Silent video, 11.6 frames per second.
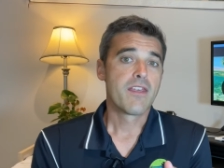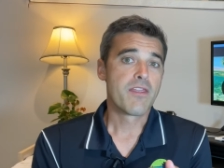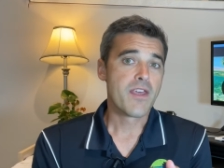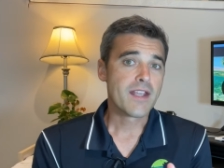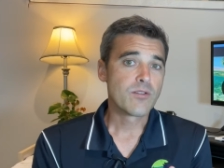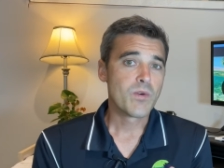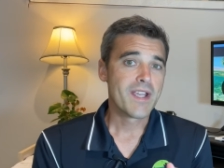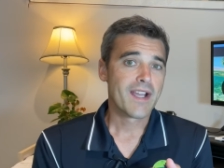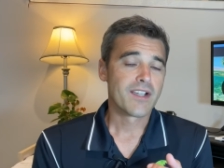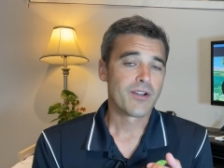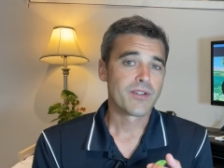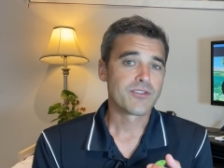Then we are
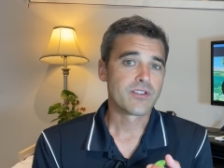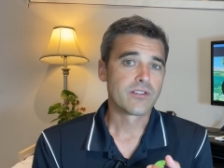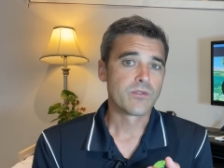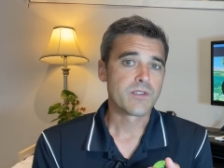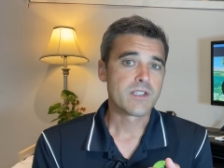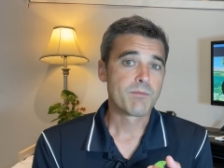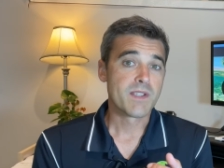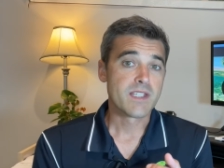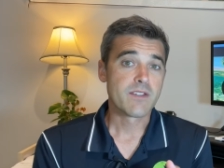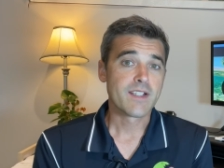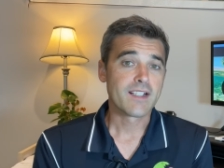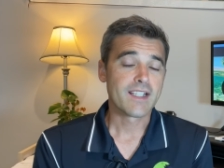going to look
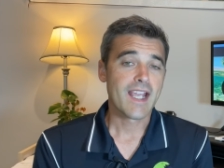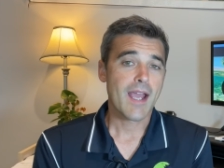specifically